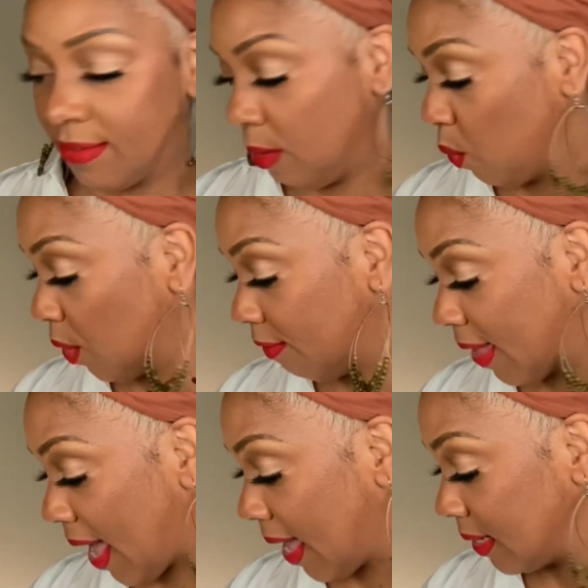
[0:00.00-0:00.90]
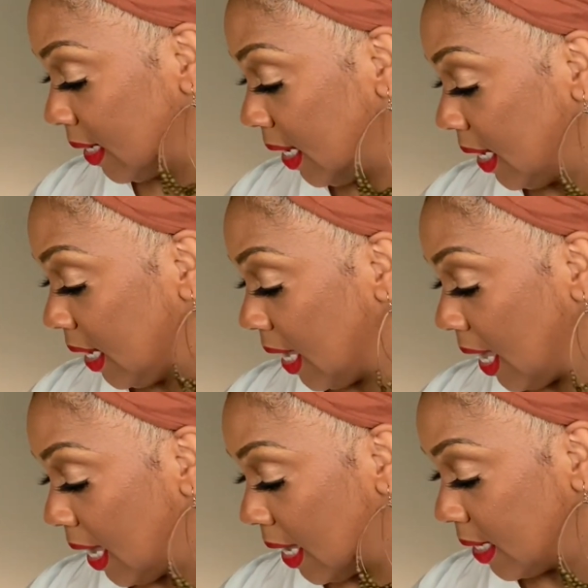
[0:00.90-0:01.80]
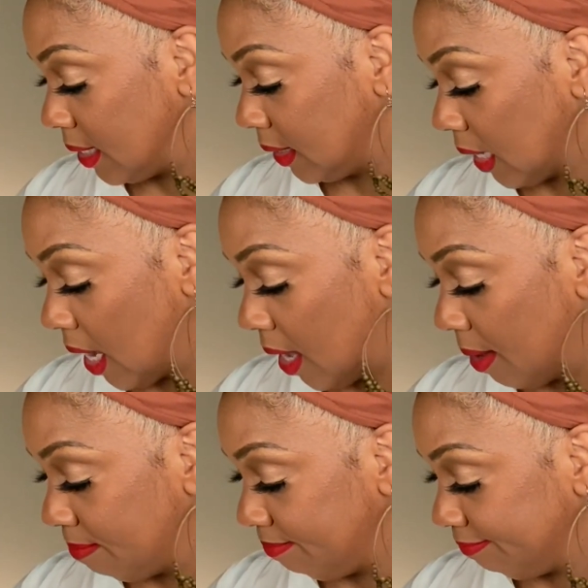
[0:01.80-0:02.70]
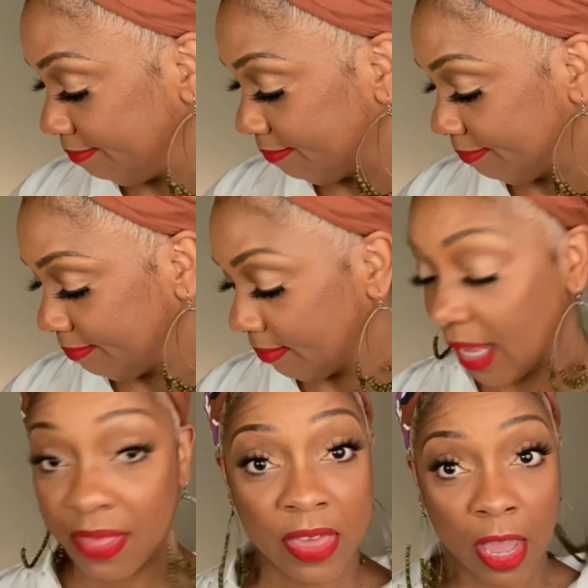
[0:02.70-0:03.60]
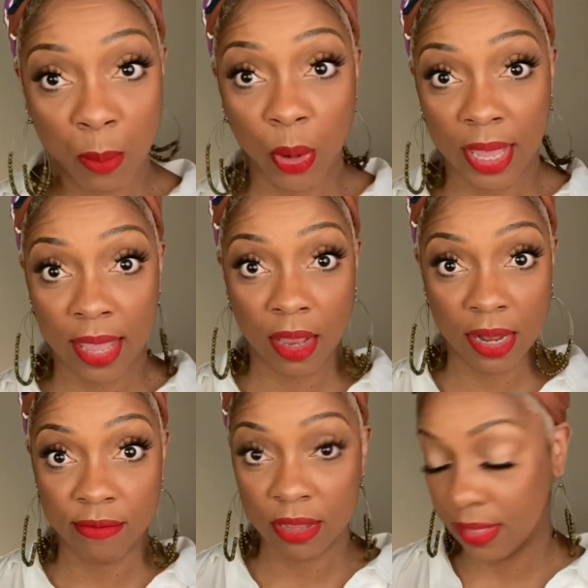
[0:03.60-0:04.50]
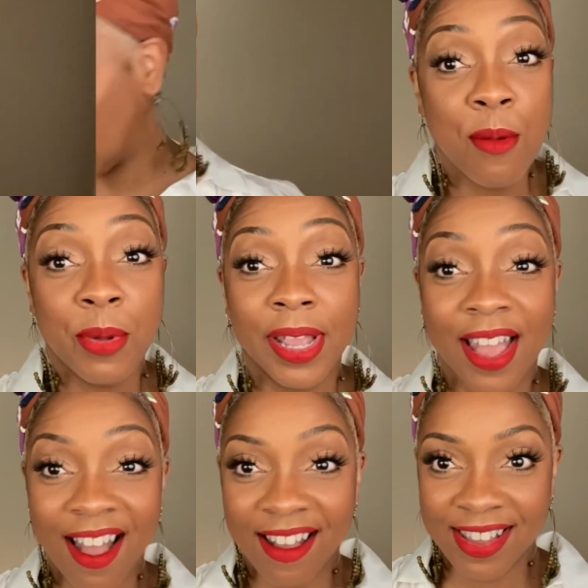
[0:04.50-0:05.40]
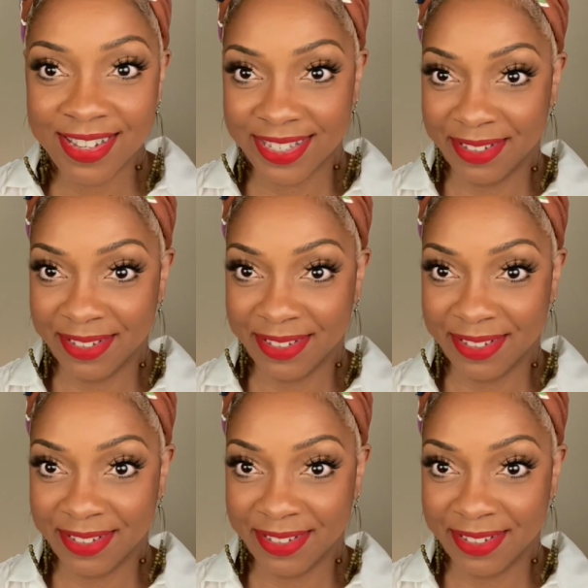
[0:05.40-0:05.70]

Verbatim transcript: more of that. And um, I think I'm okay on everything else. But guys,